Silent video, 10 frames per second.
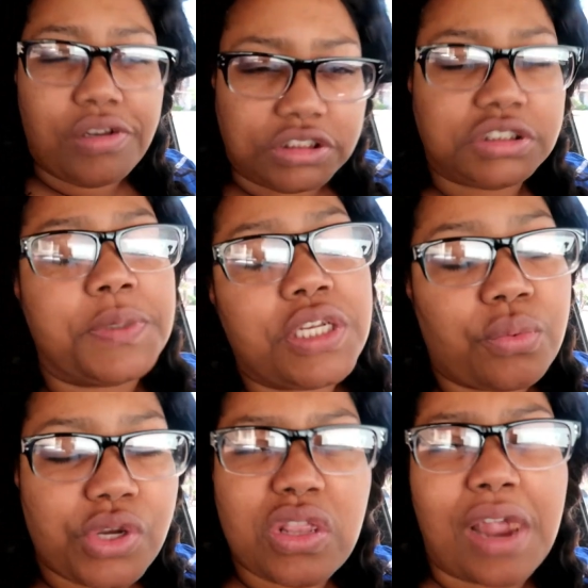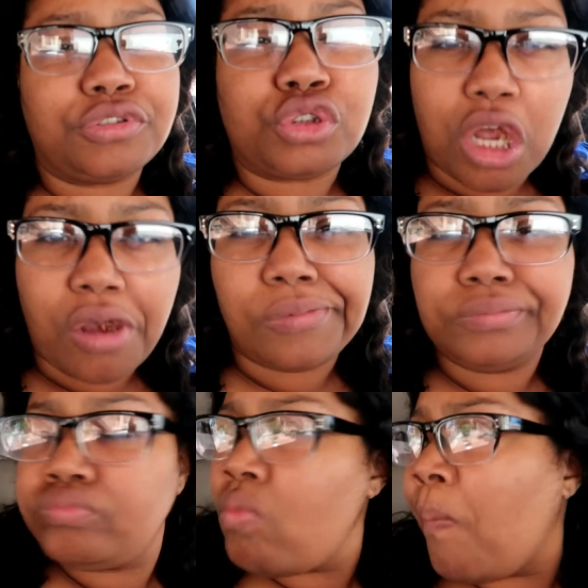It's been a real life
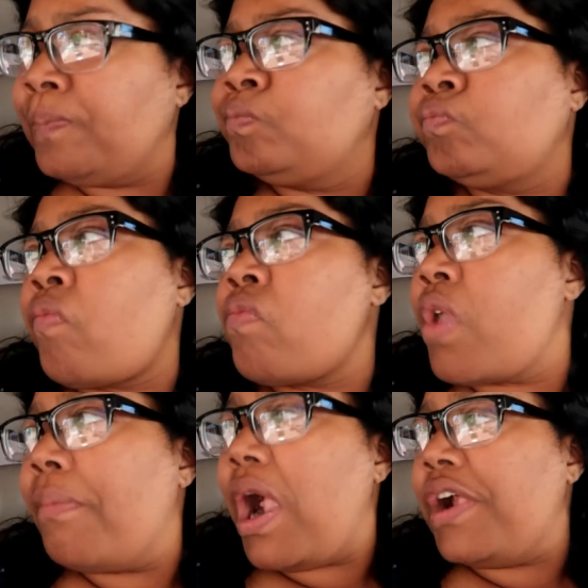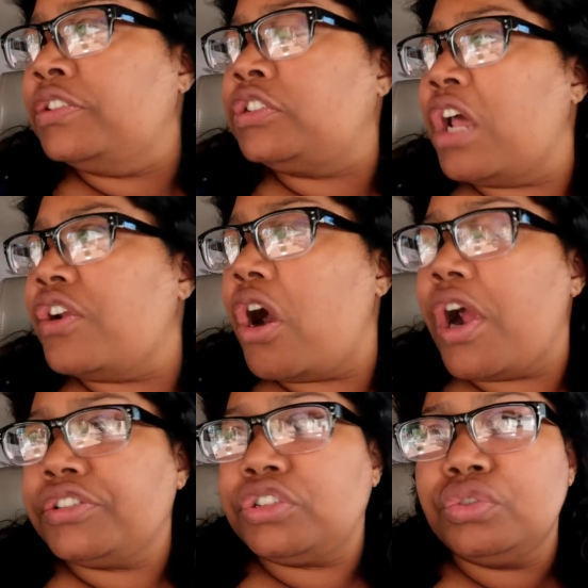struggle. But it's kind of hard